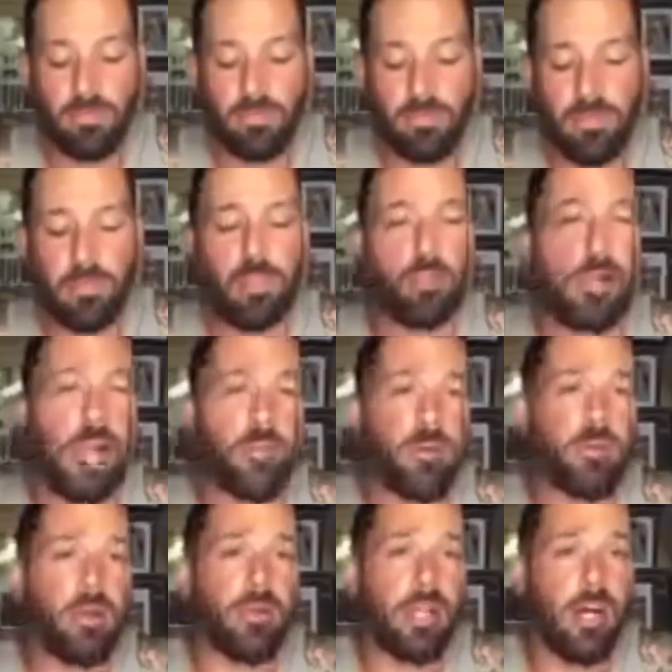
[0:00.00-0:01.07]
I'm super happy to
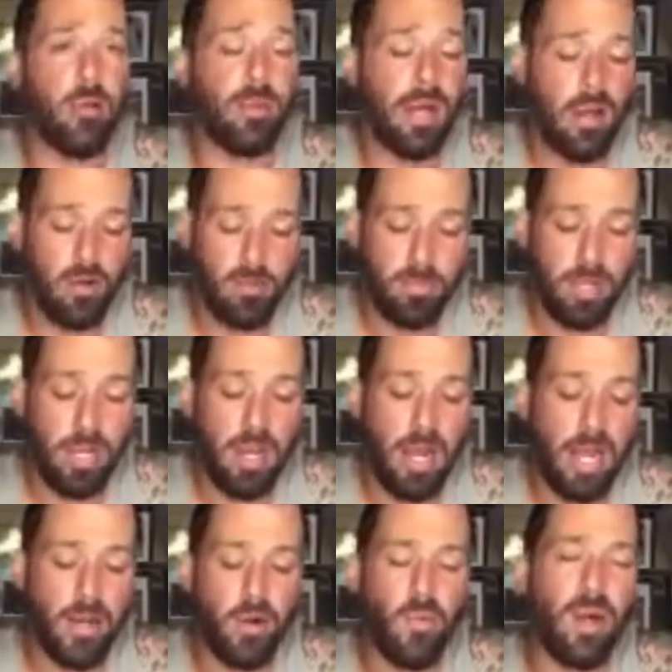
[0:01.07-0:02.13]
be able to help out. But
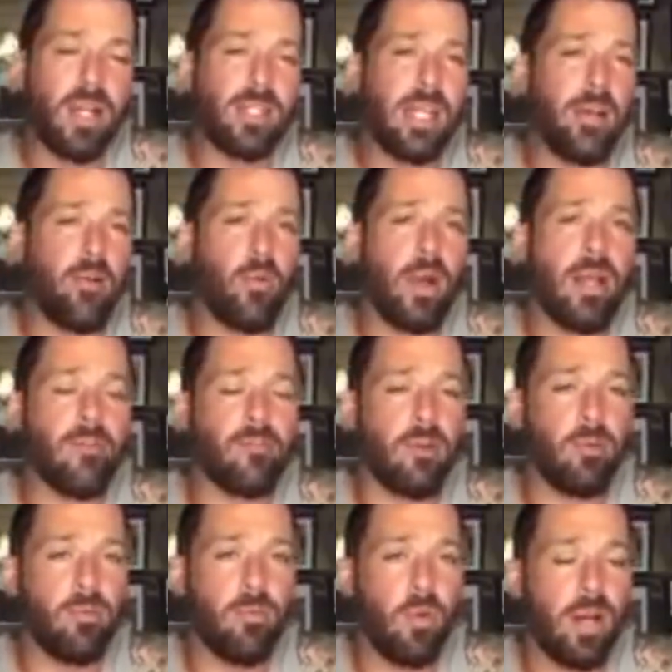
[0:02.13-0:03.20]
I don't want to take away
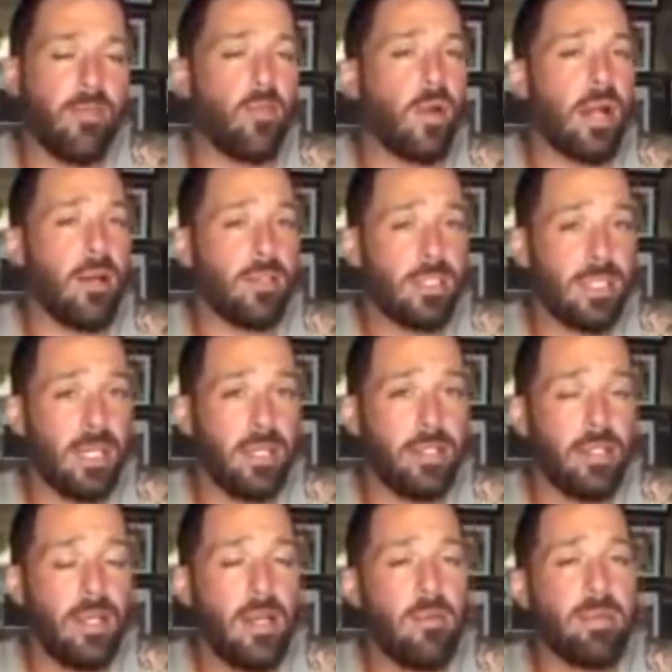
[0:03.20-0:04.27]
from what everyone else did,
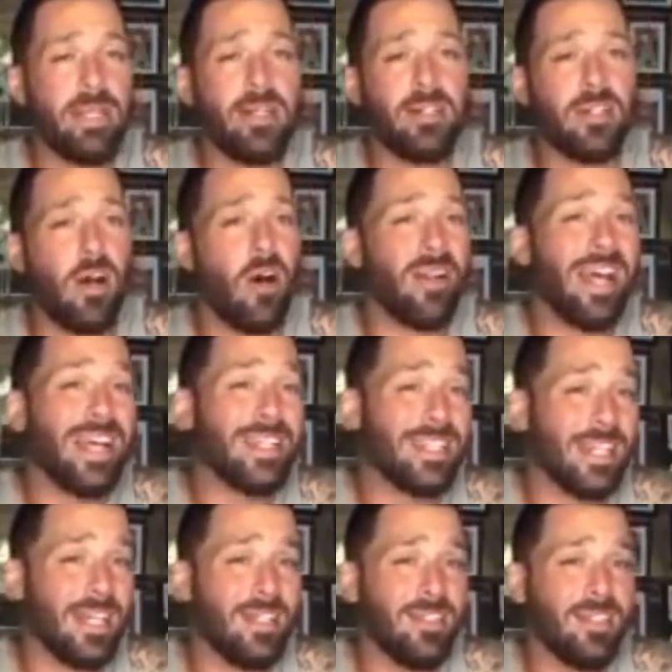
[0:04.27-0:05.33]
because all I
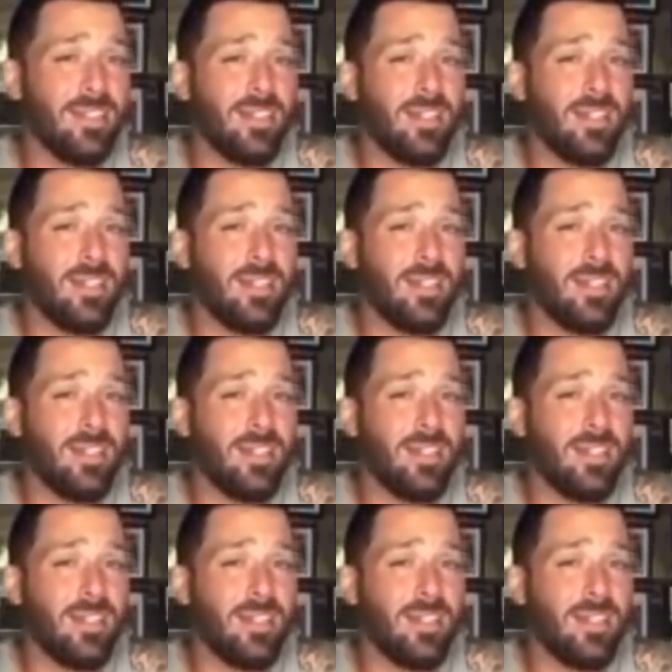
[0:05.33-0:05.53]
did